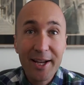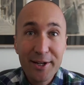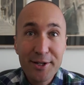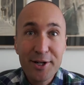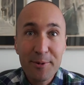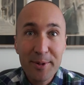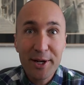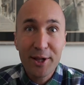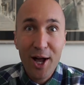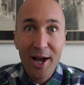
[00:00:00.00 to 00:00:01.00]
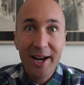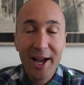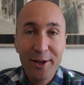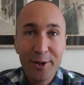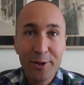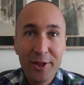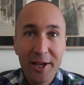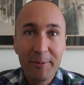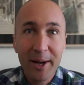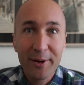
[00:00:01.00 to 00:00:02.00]
can determine a lot how you
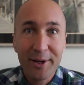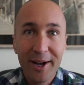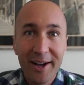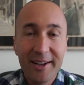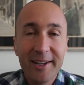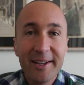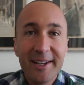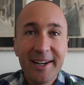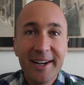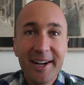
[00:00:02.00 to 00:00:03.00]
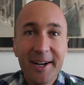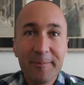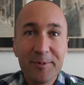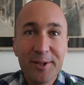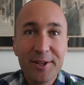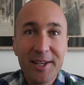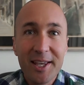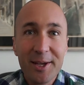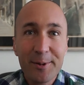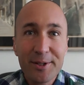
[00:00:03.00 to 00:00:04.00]
think about God. Do you
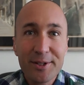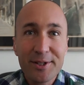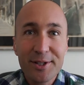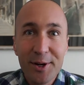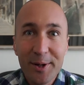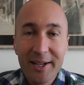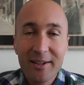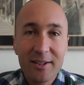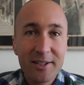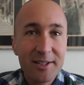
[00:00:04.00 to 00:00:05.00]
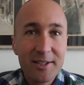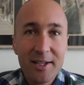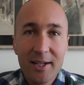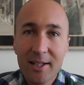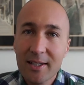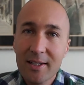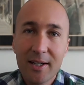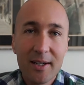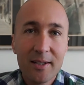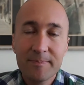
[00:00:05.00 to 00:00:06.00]
think He was stoic or just kind of like,
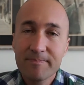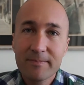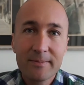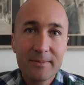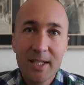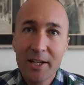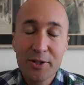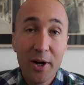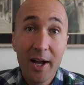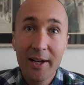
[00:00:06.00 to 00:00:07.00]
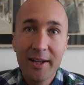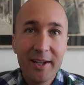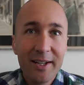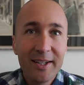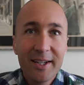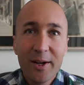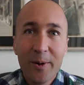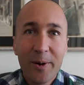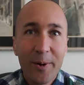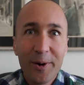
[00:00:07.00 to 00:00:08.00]
oh, I tried?
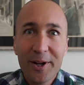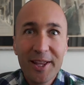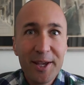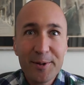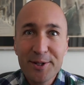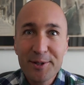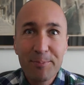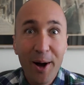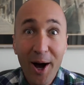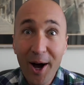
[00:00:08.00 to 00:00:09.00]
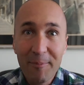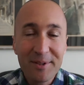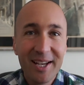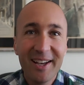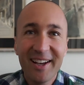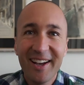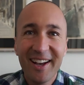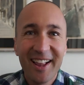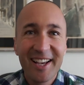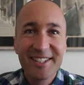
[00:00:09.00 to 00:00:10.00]
Or do you think he was just pumped,
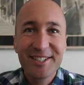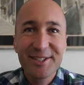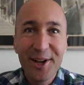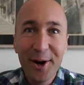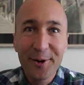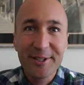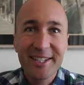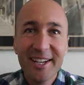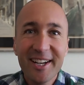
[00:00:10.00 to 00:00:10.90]
like stoked,